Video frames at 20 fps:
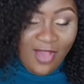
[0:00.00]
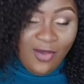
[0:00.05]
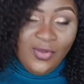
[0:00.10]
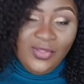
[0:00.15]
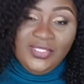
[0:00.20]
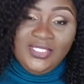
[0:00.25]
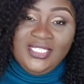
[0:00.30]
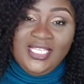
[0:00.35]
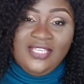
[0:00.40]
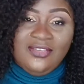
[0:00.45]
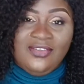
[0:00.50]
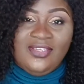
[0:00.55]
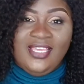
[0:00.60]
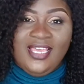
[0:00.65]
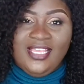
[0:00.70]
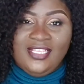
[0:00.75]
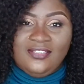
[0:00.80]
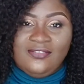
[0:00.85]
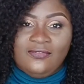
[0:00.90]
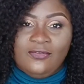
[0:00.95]
I want to thank you
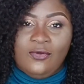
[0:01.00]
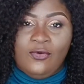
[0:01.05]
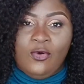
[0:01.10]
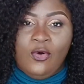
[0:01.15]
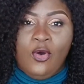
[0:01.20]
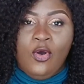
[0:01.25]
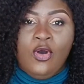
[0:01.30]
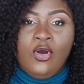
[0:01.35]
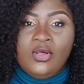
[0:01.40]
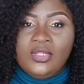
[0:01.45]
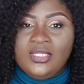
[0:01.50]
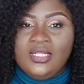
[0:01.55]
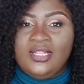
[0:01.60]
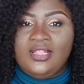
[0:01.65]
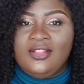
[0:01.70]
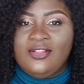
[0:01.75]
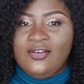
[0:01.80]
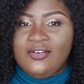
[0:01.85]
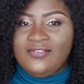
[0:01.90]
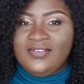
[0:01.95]
guys for all the
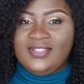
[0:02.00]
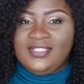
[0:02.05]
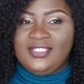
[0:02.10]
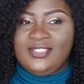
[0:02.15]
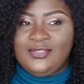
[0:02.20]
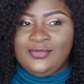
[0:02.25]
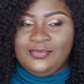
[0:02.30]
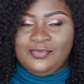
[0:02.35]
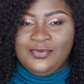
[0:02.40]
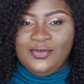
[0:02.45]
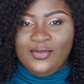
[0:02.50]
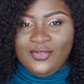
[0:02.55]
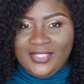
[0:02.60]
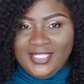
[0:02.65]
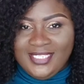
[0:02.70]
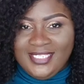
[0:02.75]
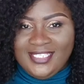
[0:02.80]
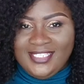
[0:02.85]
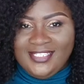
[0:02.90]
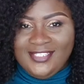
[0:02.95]
love and
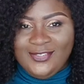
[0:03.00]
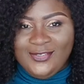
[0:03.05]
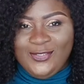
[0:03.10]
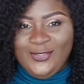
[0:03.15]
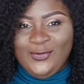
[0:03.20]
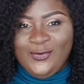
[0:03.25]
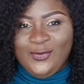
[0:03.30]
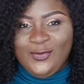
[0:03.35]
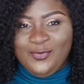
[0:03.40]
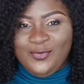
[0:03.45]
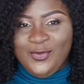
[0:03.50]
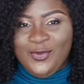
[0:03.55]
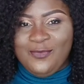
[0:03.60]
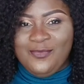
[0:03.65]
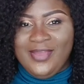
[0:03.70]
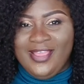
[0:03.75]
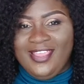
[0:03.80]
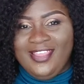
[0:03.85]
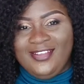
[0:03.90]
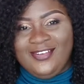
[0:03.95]
support you showed me
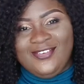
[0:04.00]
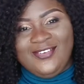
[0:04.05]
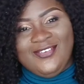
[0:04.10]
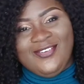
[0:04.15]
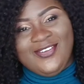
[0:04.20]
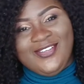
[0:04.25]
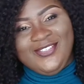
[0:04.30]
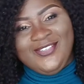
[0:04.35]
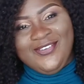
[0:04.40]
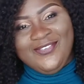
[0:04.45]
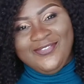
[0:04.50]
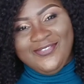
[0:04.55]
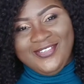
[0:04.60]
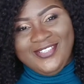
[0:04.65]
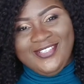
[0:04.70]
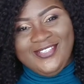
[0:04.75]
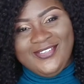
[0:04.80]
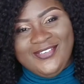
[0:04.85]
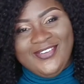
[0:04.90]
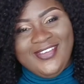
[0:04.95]
on my introduction
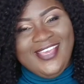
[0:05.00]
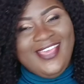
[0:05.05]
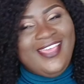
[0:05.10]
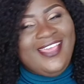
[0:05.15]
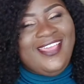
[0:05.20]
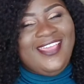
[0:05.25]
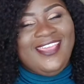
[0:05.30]
video.